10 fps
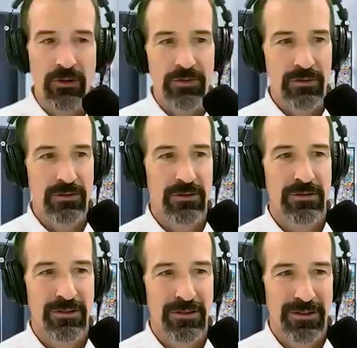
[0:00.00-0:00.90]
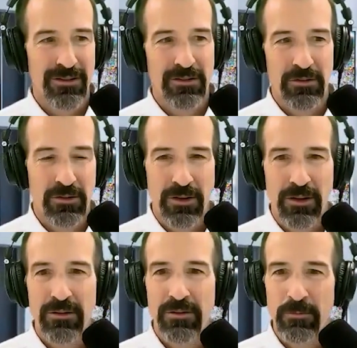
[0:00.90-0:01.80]
to that, yeah,
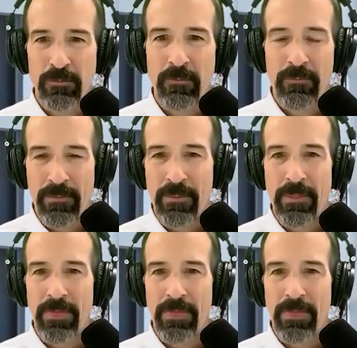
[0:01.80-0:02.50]
Okay, so then yeah, probably